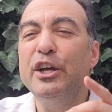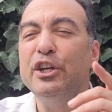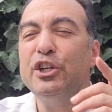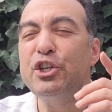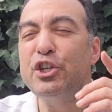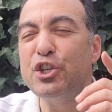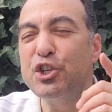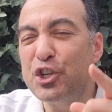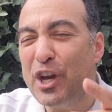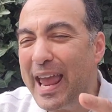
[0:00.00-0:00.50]

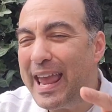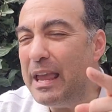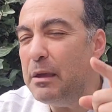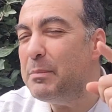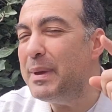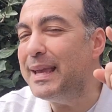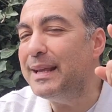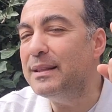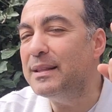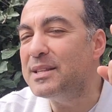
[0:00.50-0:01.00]

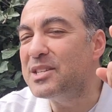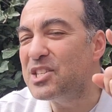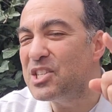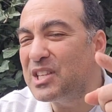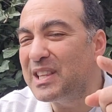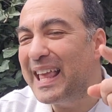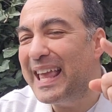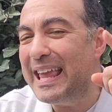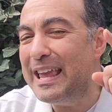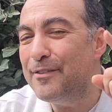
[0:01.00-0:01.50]
shaming the
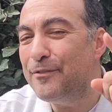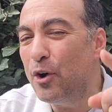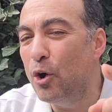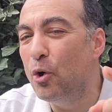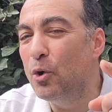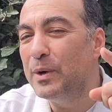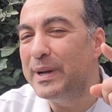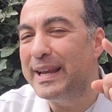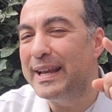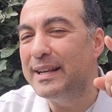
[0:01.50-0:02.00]

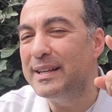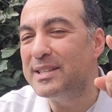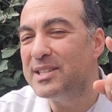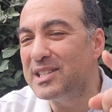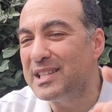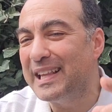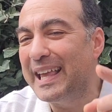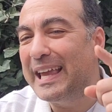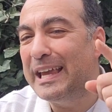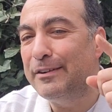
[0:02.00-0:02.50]
slave-owning,
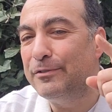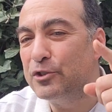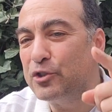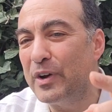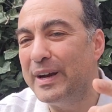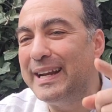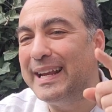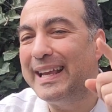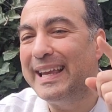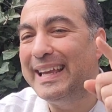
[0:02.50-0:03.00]

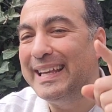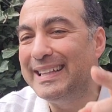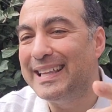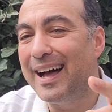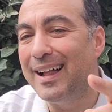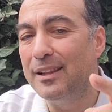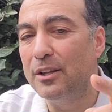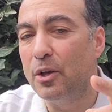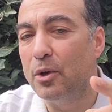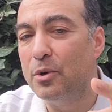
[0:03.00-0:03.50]
slave-trading
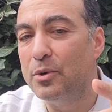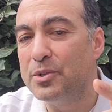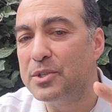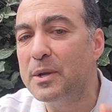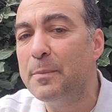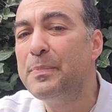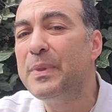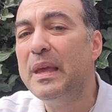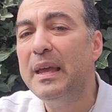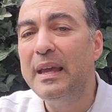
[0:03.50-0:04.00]

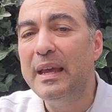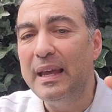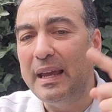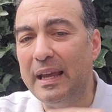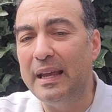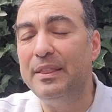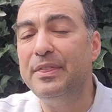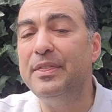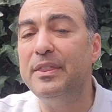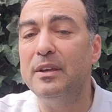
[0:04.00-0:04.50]
Hidalgos
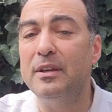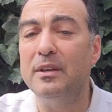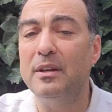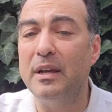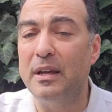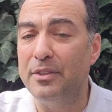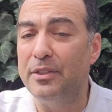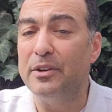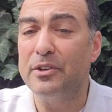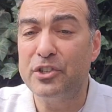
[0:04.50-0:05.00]
in
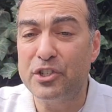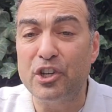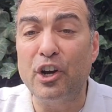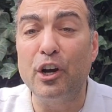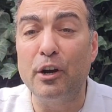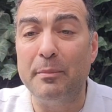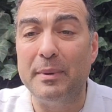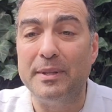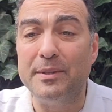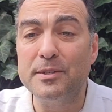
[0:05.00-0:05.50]
their
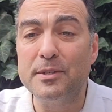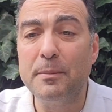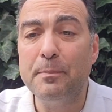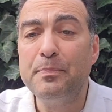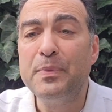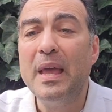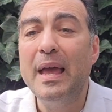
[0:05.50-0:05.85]
sermons,